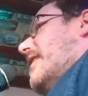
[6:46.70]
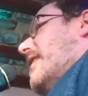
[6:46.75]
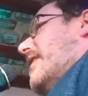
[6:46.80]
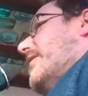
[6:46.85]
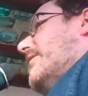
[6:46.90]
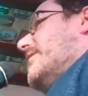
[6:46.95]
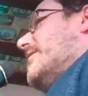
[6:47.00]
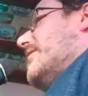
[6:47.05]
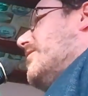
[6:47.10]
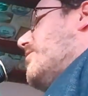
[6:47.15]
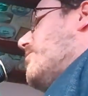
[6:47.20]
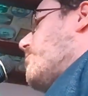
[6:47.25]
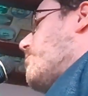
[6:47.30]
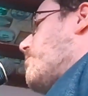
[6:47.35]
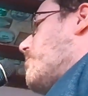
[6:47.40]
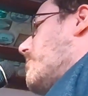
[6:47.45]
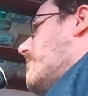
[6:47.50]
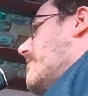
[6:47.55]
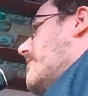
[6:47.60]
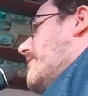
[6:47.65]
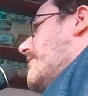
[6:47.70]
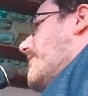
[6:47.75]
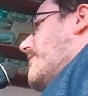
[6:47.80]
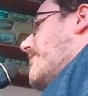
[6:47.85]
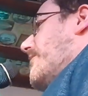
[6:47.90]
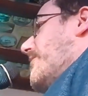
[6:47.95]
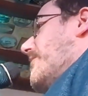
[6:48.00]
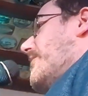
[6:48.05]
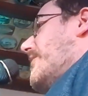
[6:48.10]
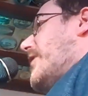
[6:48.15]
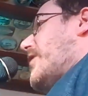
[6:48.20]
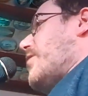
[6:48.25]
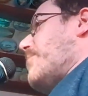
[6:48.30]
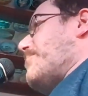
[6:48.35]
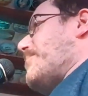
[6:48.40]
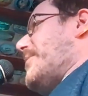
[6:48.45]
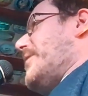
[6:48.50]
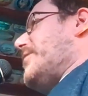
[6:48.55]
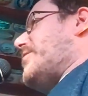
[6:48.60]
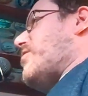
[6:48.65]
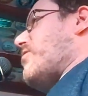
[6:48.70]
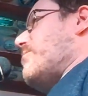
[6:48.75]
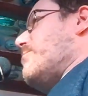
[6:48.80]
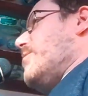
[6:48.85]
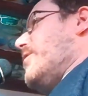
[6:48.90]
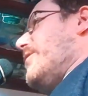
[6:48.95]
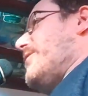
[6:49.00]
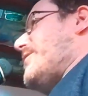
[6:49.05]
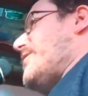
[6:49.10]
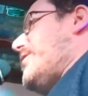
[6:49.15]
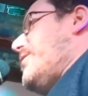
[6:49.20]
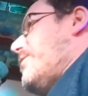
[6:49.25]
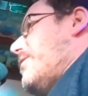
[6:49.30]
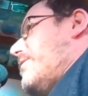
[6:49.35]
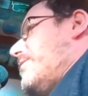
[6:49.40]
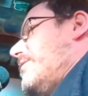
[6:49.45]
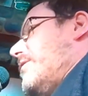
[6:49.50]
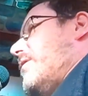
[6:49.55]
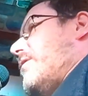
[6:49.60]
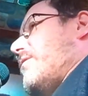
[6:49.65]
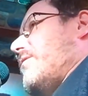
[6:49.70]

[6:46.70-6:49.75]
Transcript: And the computer moved two